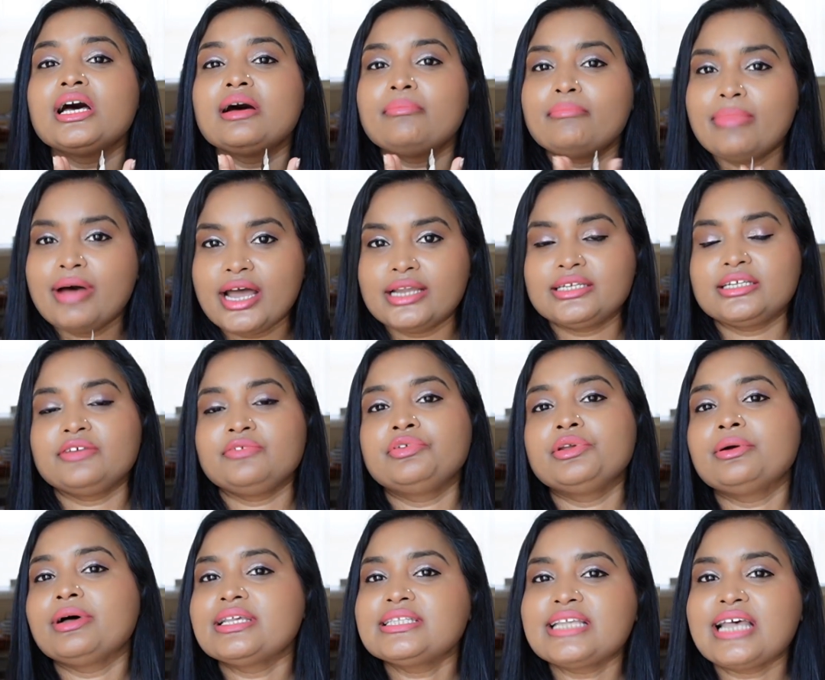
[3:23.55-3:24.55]
But if
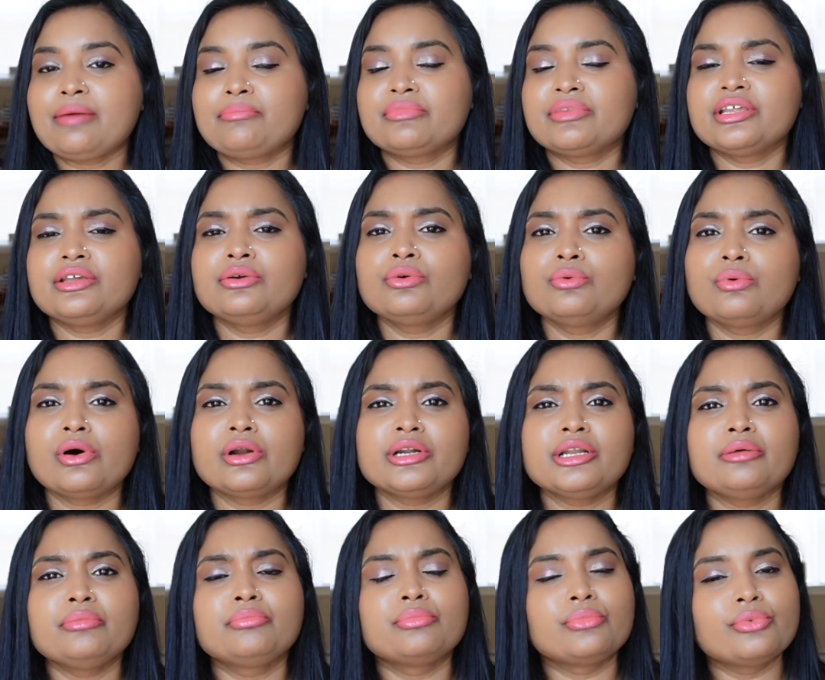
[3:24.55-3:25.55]
you are somebody who
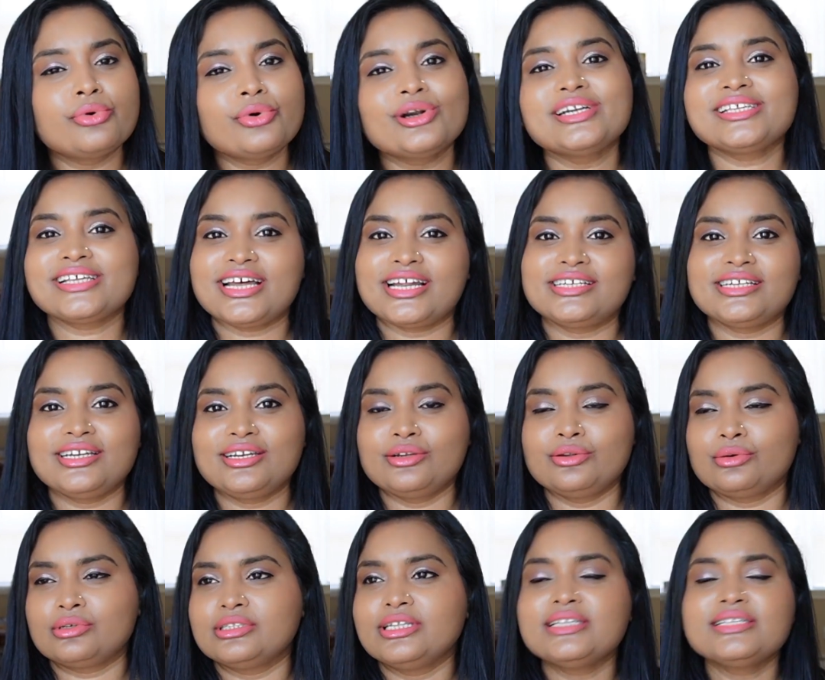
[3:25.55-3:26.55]
want a more subtle
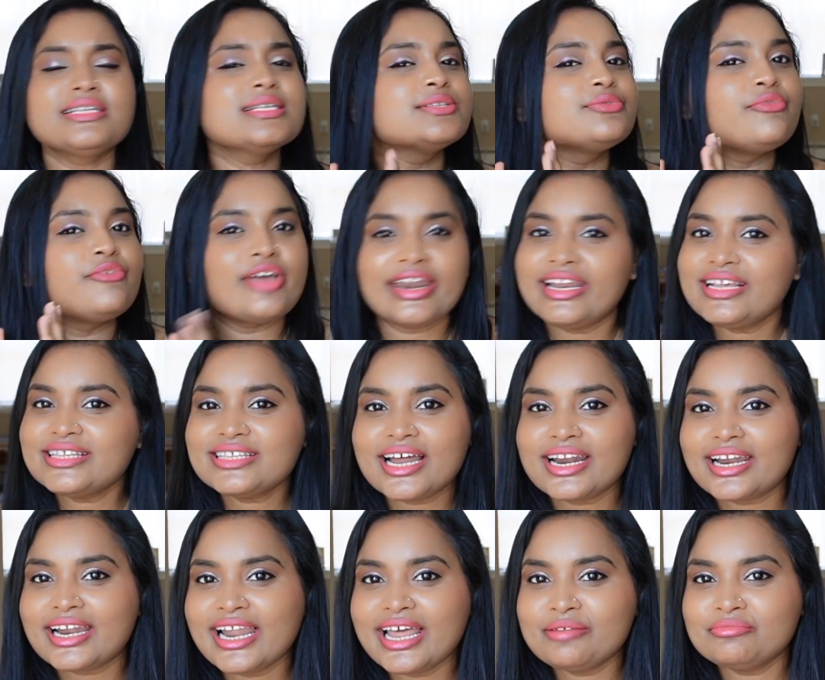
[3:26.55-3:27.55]
look, this is very
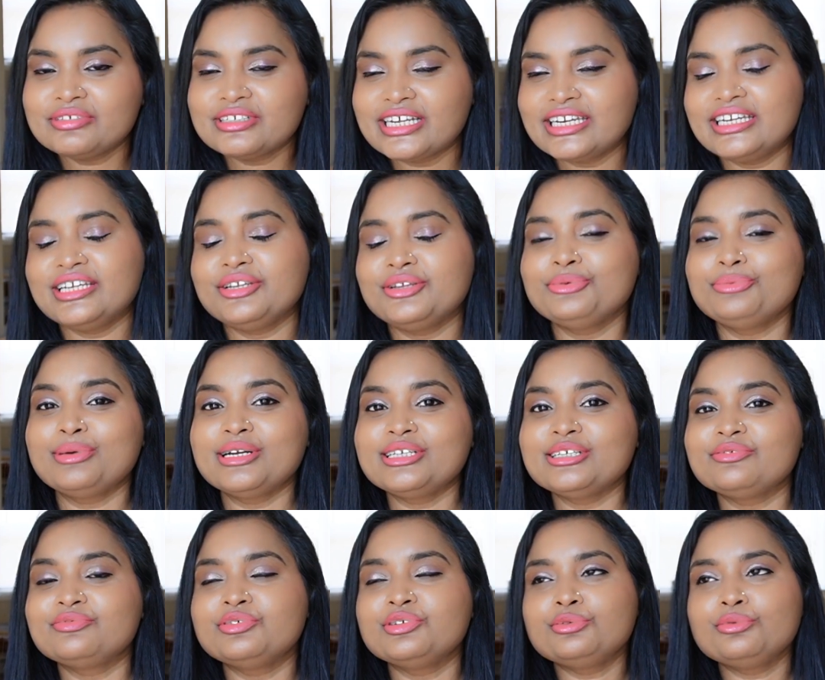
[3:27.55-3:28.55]
subtle, I'm telling you, but
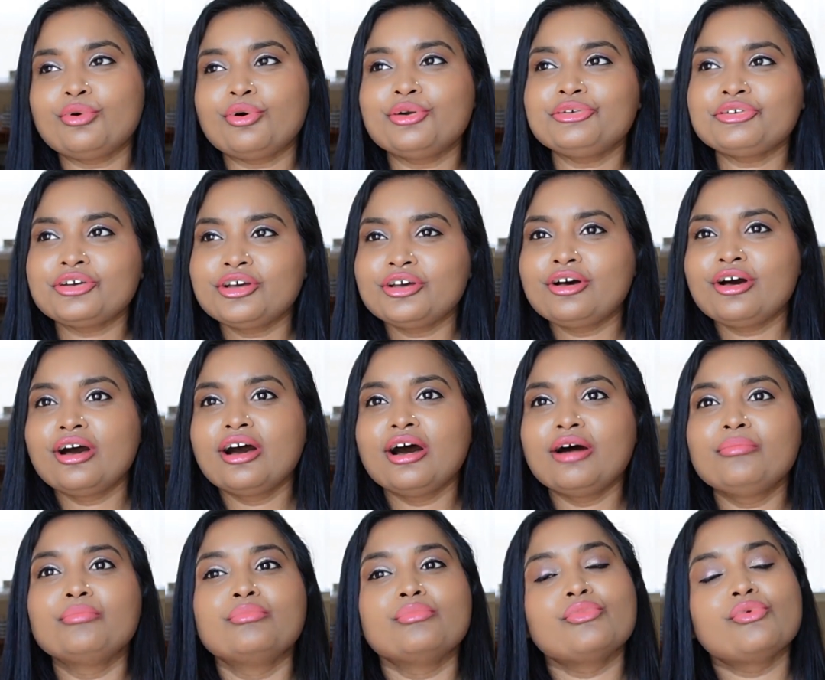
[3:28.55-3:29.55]
if you want
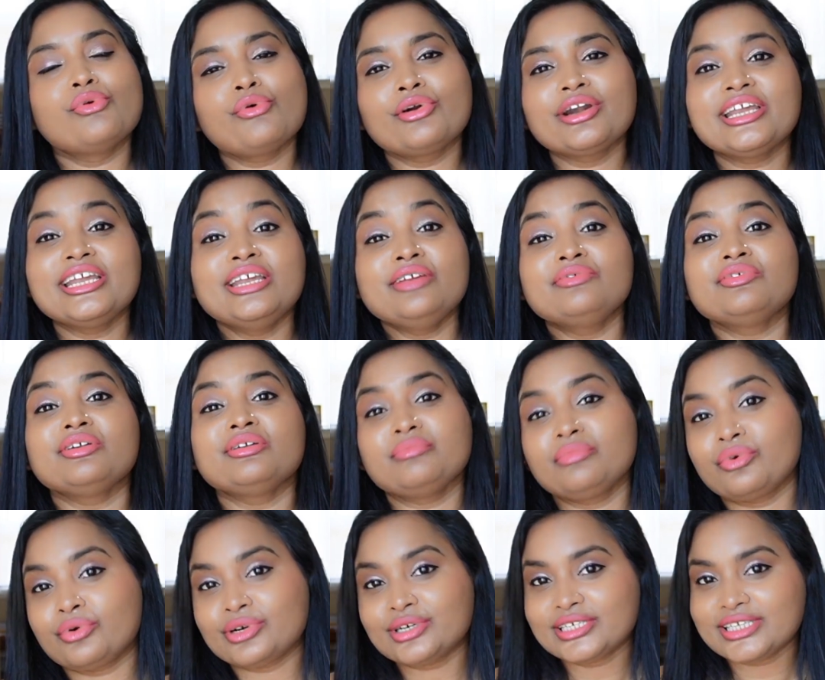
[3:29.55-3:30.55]
a even
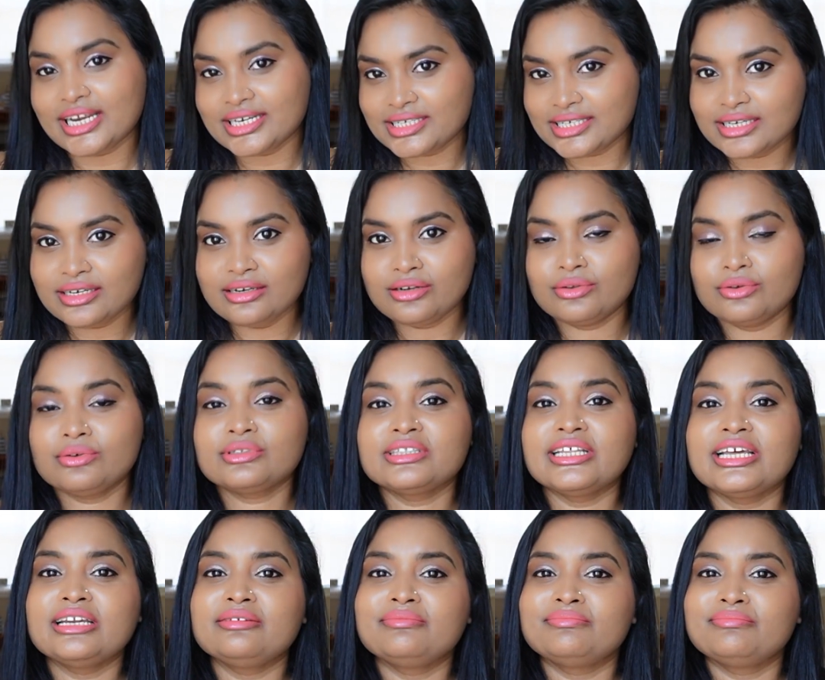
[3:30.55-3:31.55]
more subtle look,
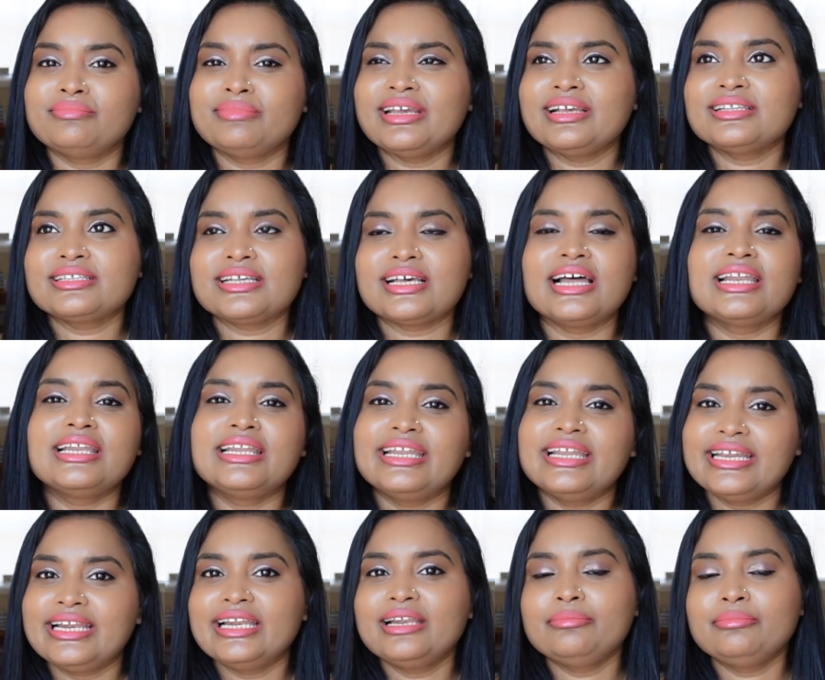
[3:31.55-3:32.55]
then mix a
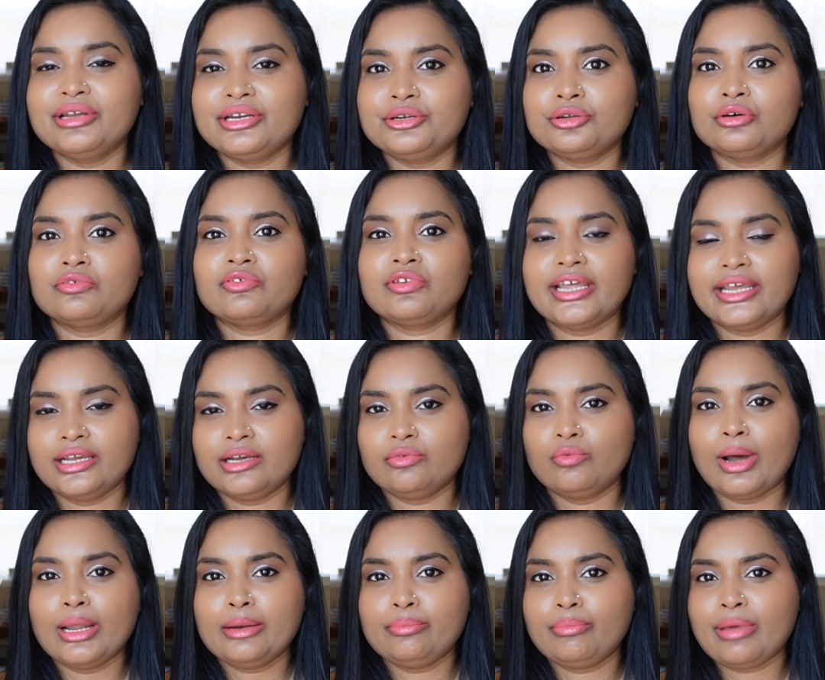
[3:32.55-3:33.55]
little bit of like
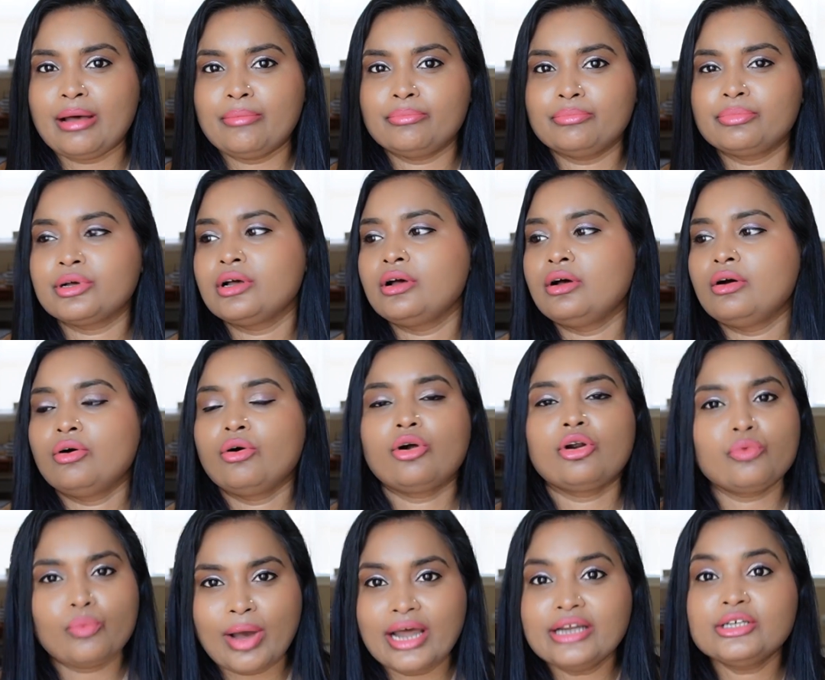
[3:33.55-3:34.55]
1 pump
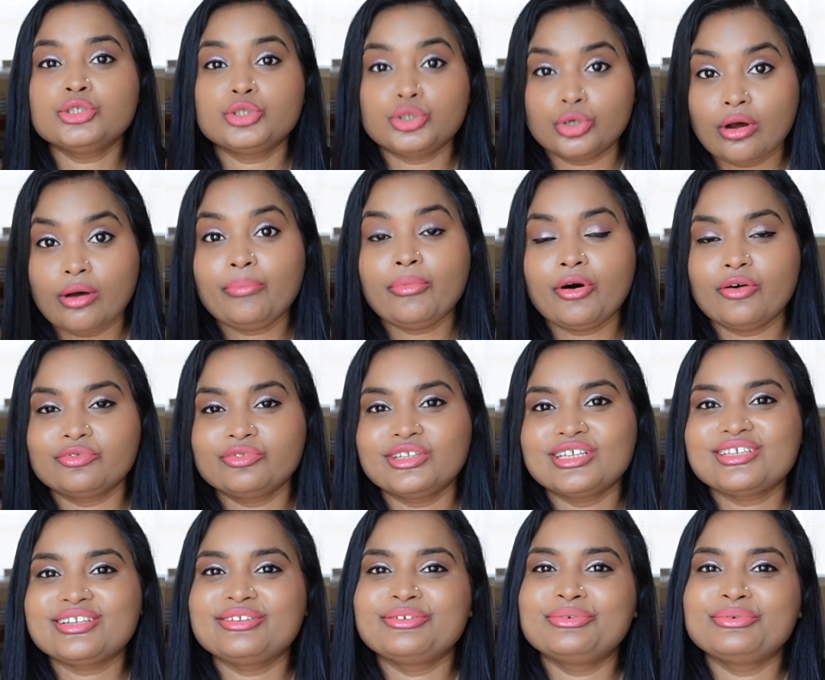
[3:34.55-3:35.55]
or 1 drop of
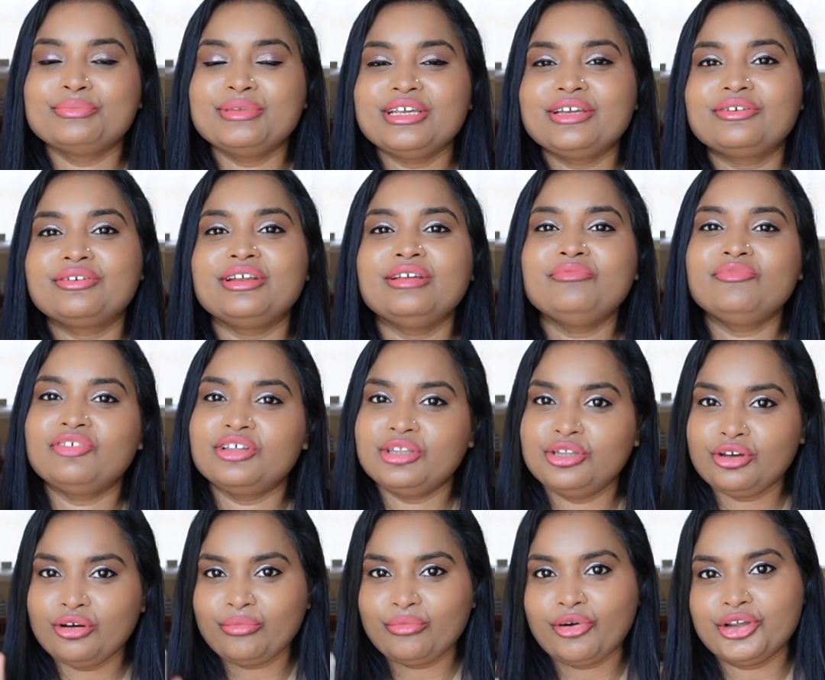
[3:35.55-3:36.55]
this Lumi Cream with
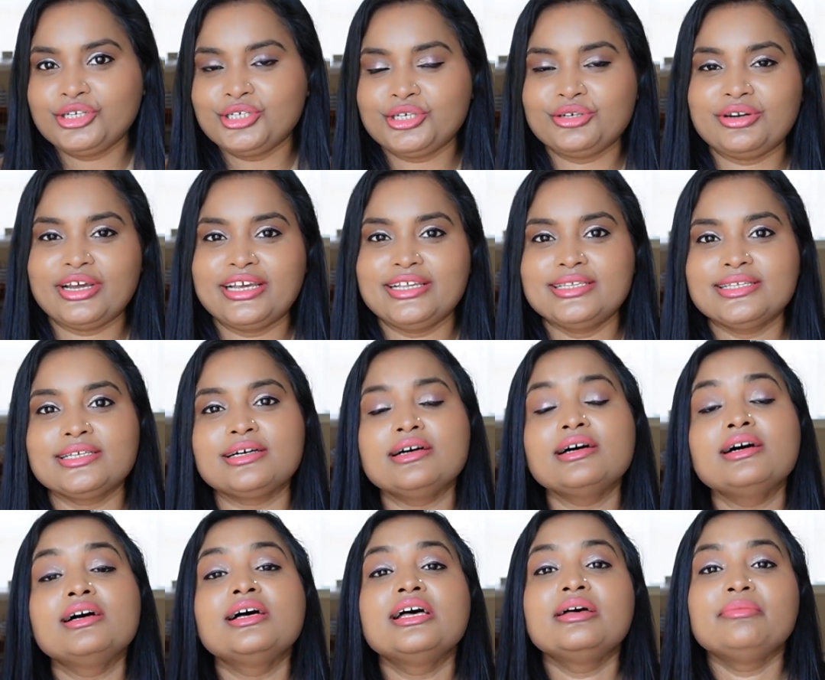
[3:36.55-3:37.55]
your
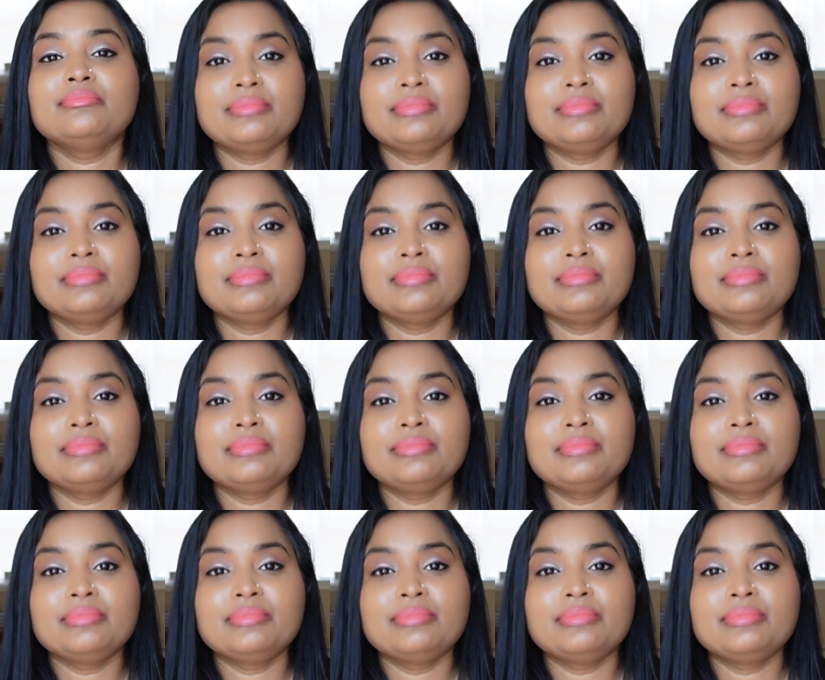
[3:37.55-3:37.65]
moisturizer.